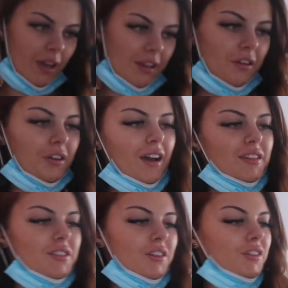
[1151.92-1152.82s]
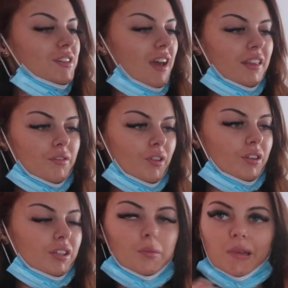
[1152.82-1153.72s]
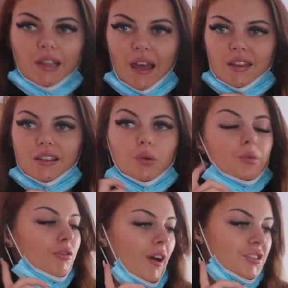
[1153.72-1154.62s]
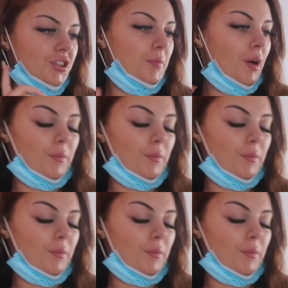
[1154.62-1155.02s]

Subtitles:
Hello guys, so starting the vlog a little bit late, a little bit random.